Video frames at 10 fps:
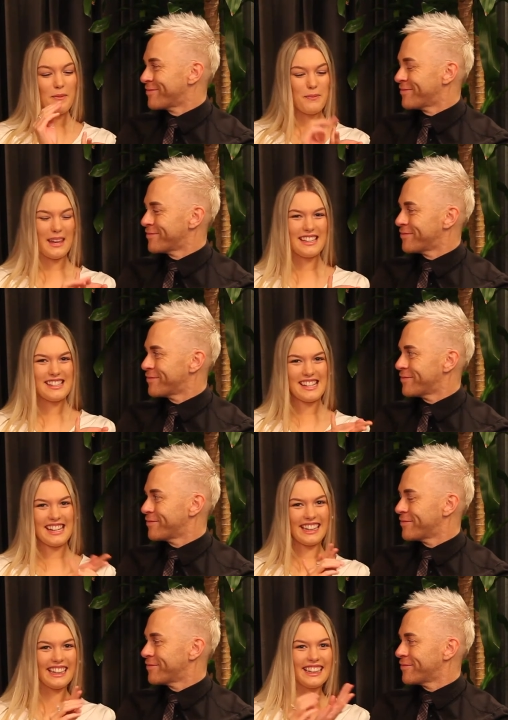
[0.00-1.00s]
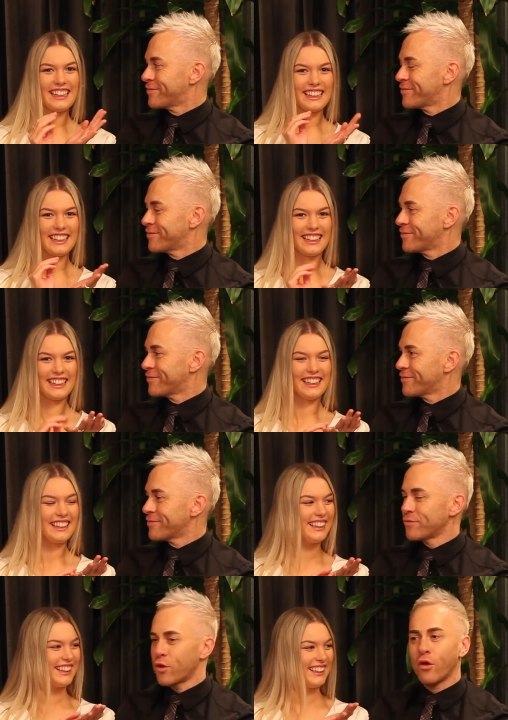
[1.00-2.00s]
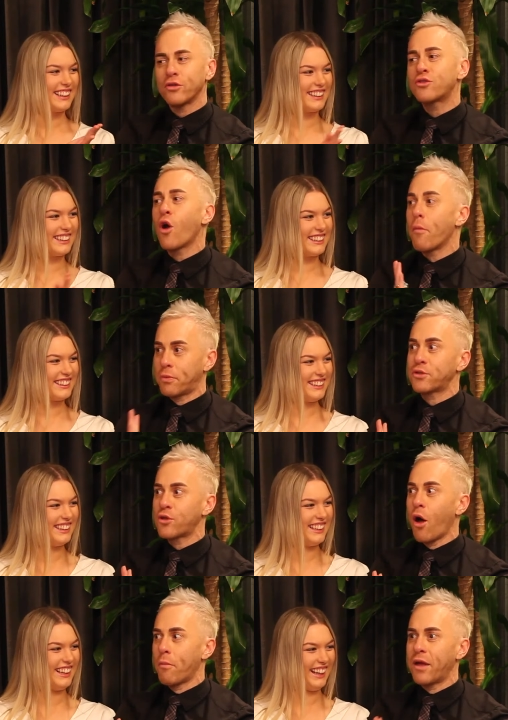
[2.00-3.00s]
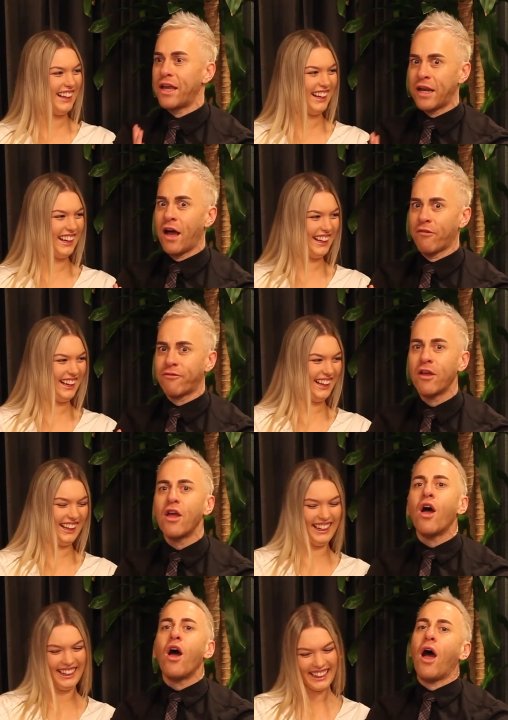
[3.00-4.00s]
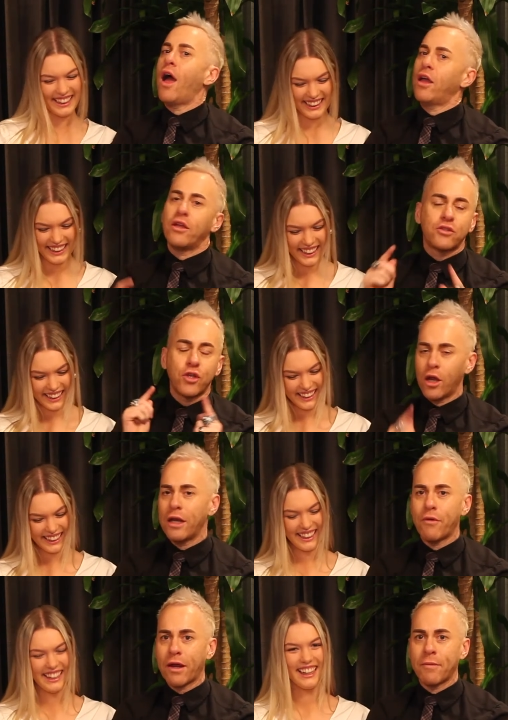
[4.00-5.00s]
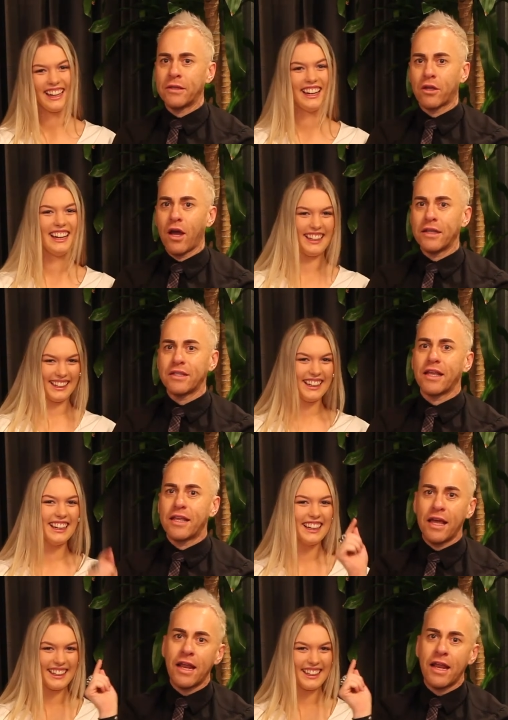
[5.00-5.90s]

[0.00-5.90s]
Speaker 1: Bitchy.
Speaker 2: No, stop, stop, enough. Totally recommend it, guys. Get